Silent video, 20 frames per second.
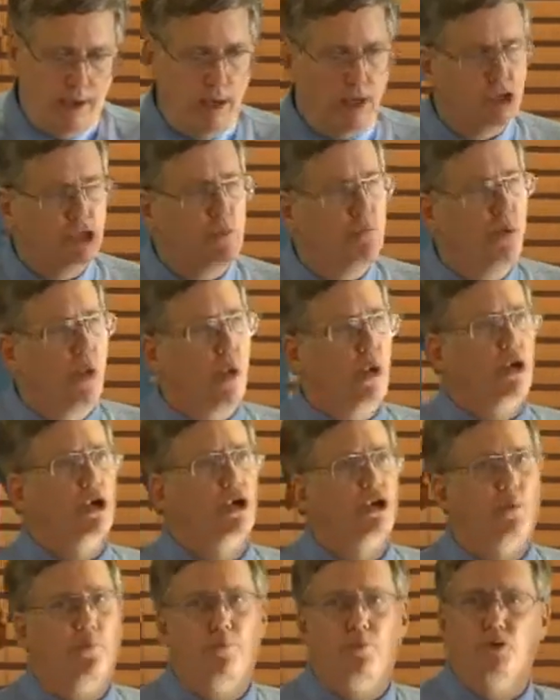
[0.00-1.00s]
It's
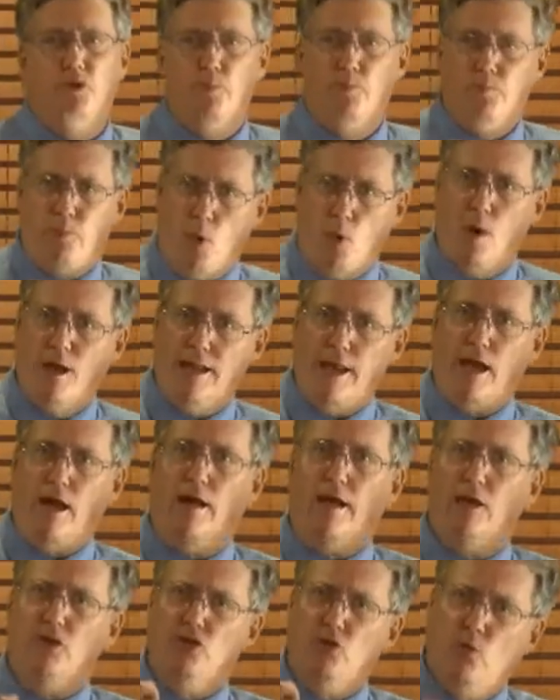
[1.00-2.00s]
important to point
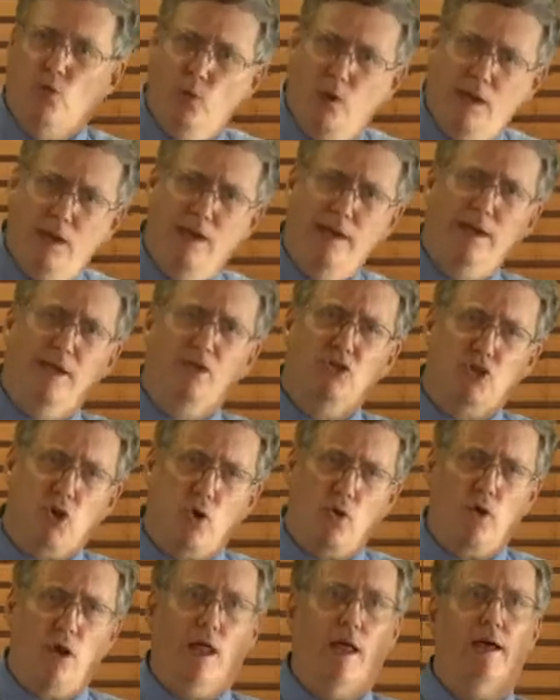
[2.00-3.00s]
out and to really
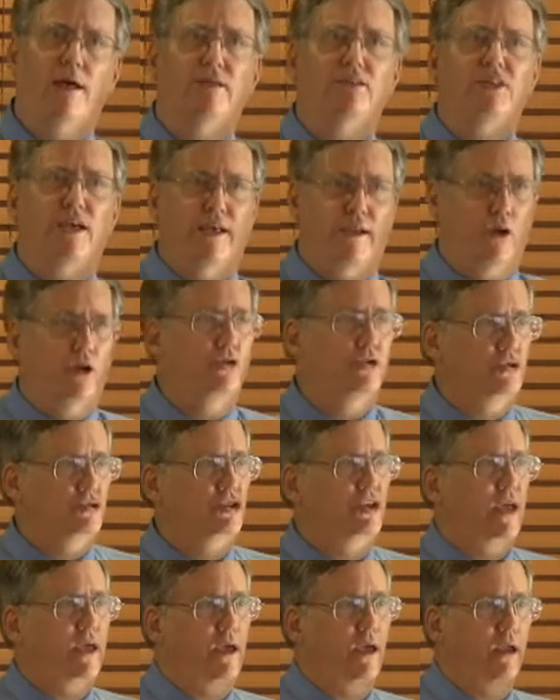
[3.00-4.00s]
internalize and
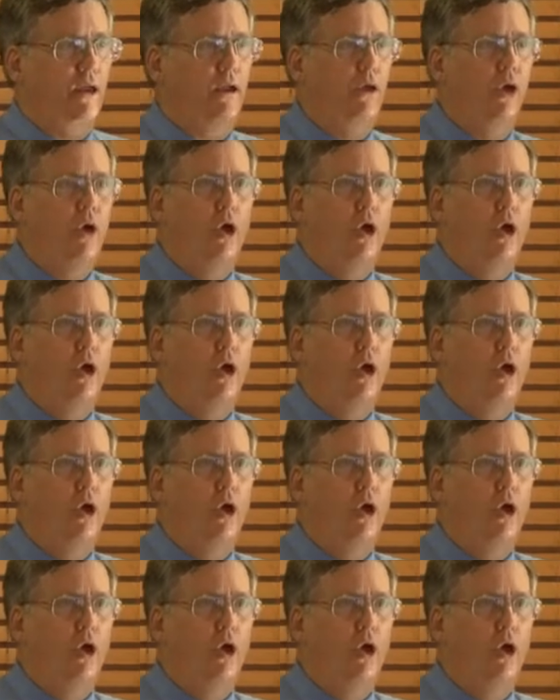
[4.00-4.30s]
understand